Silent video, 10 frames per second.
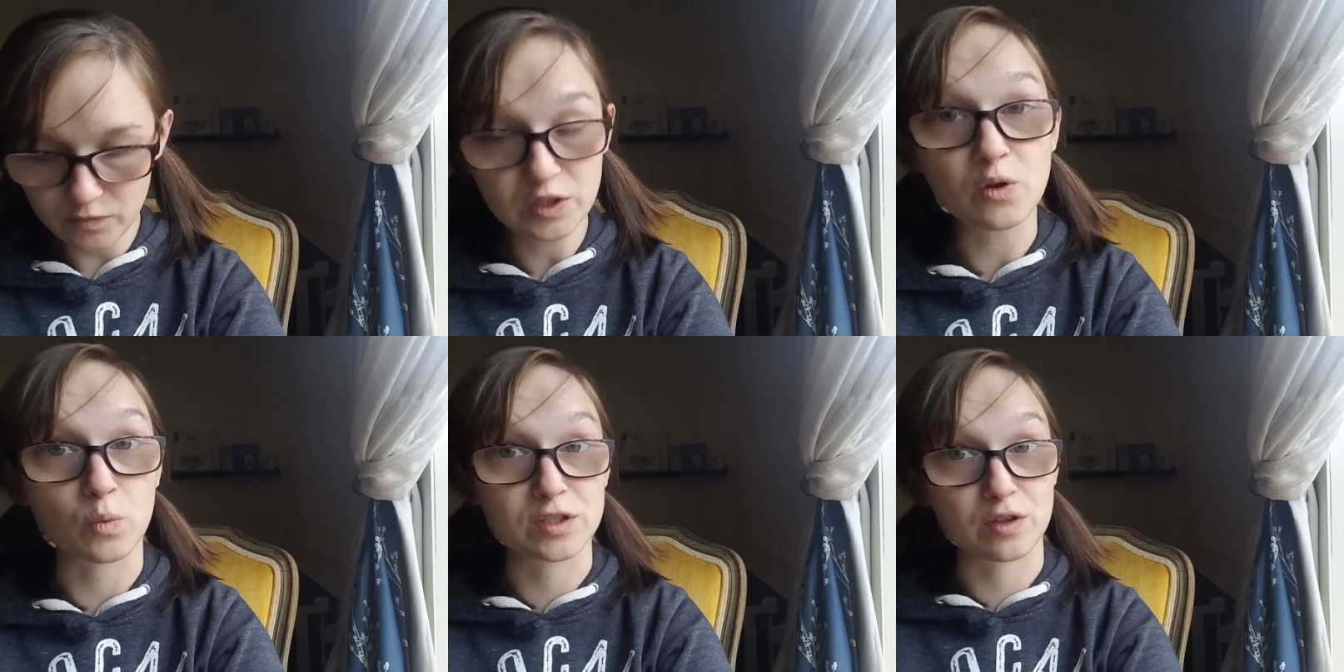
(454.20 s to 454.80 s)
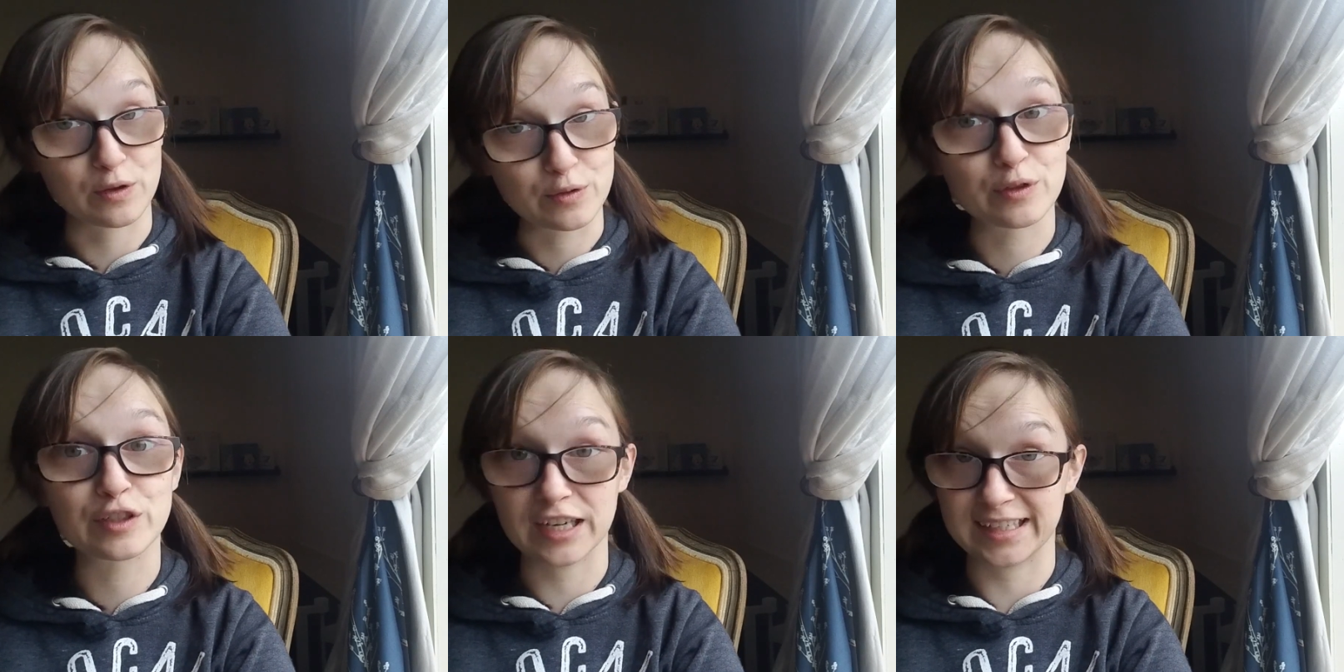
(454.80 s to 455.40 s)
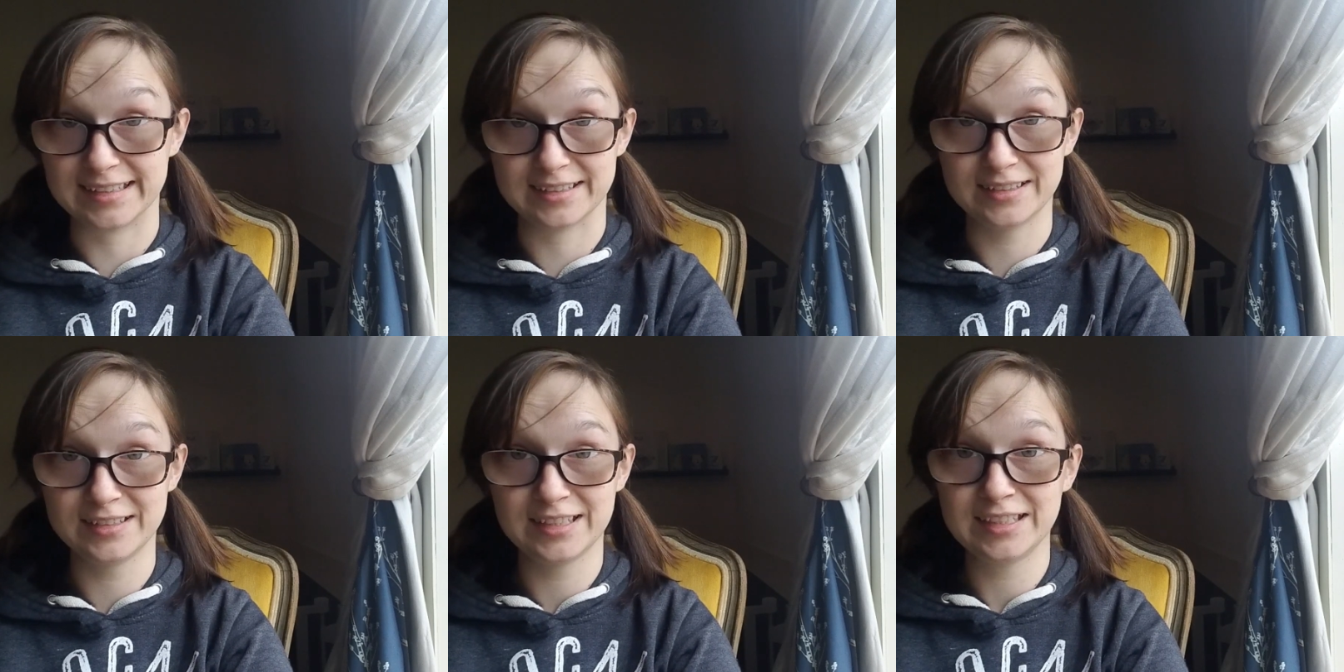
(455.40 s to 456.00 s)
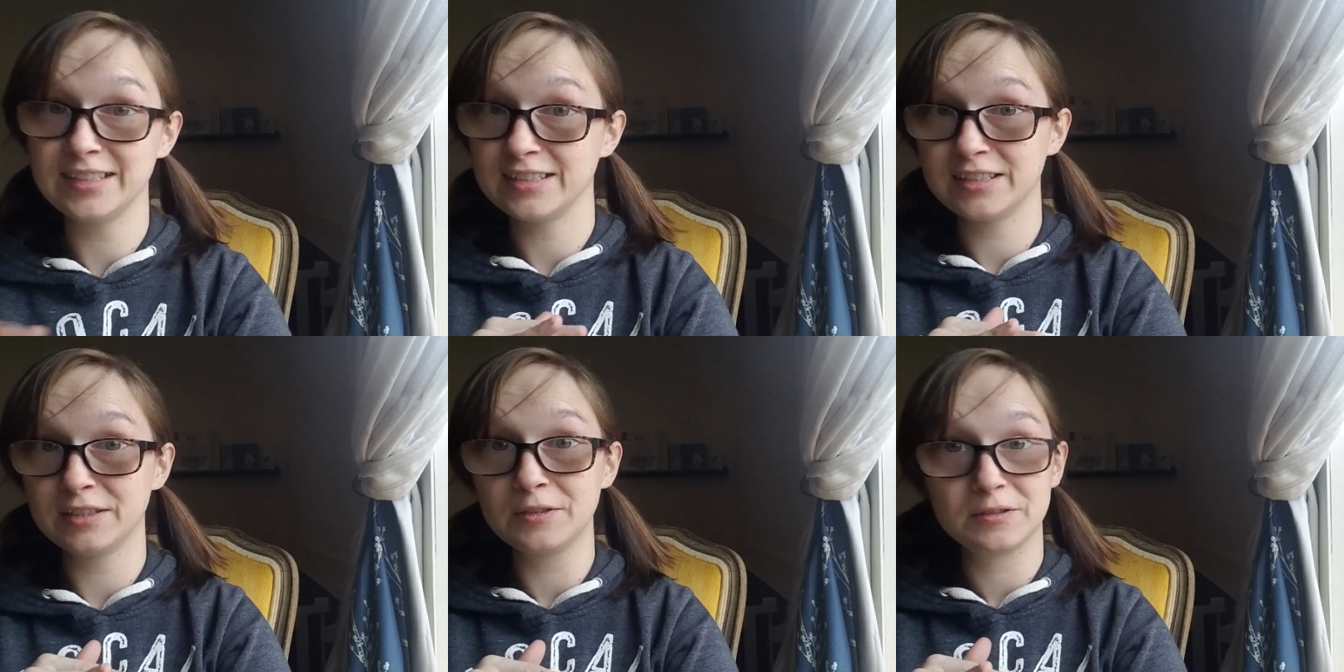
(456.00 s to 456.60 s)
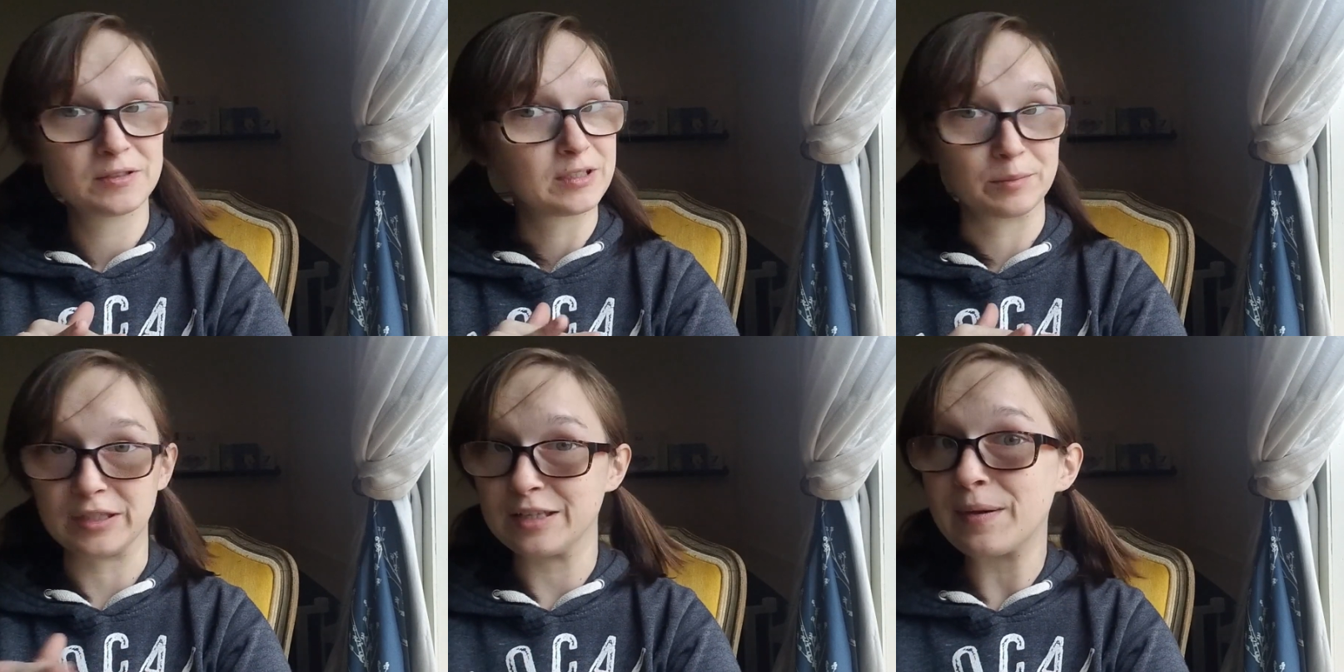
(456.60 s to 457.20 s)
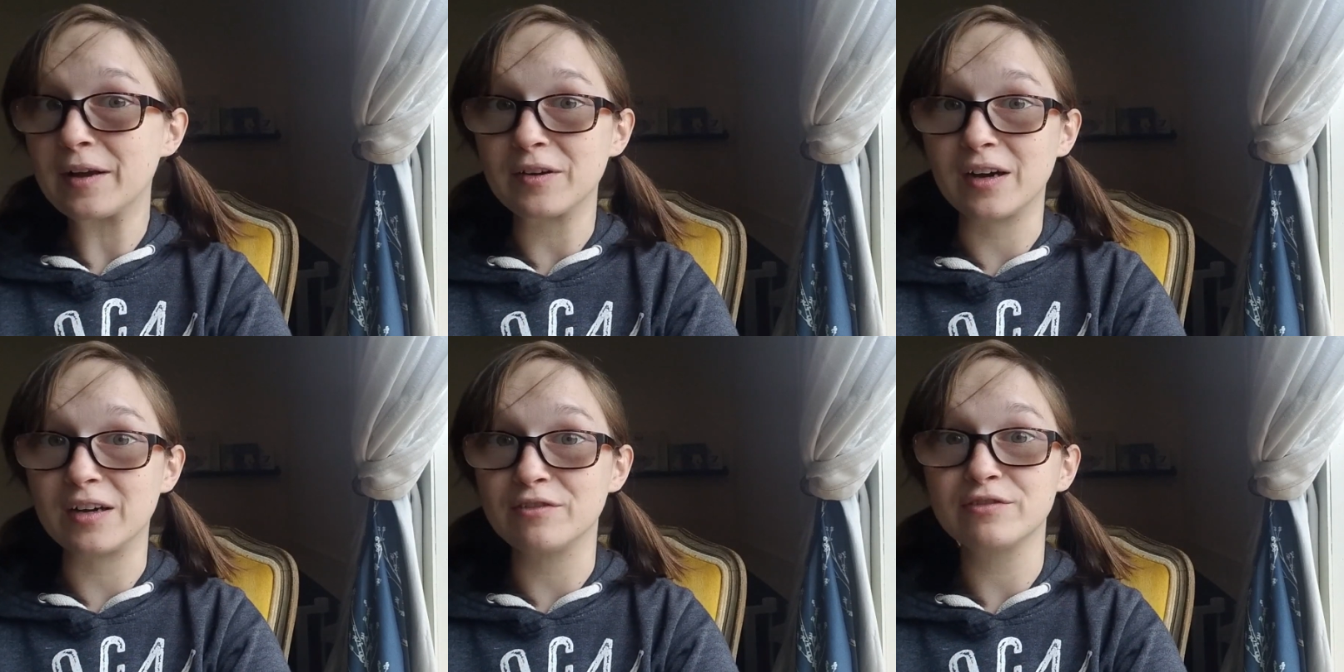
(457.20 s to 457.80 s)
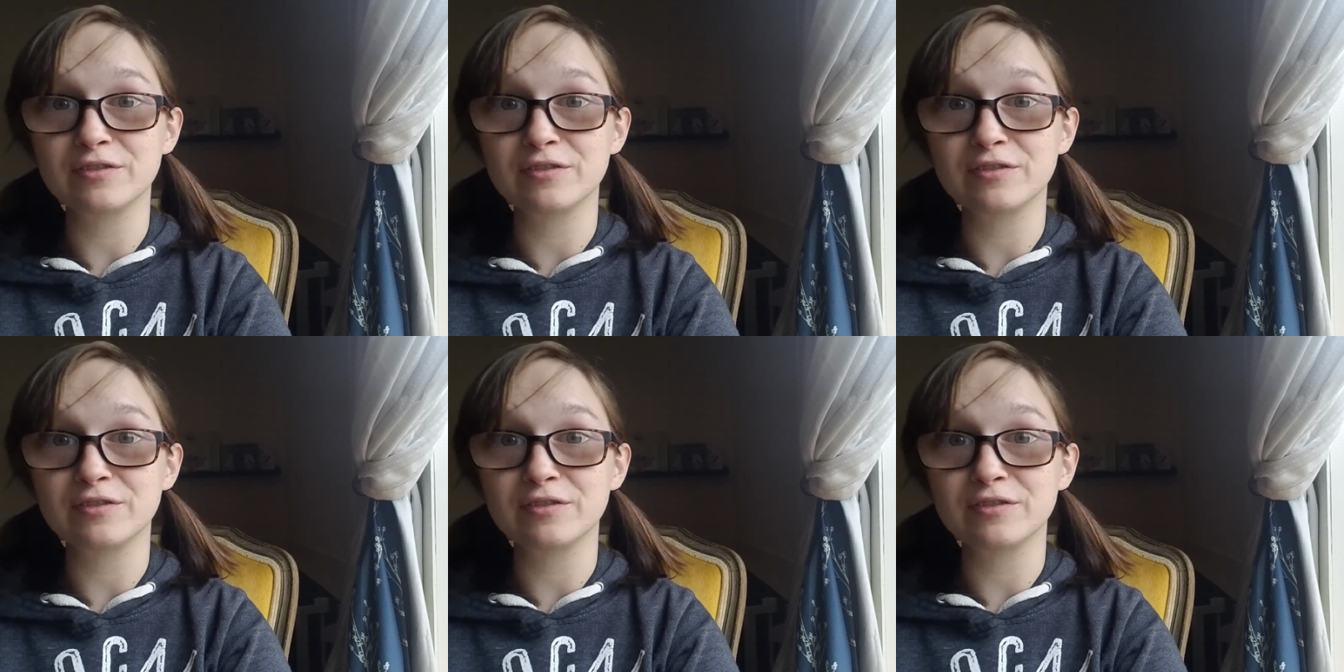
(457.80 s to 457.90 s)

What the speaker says: Once those are done, completely bound off,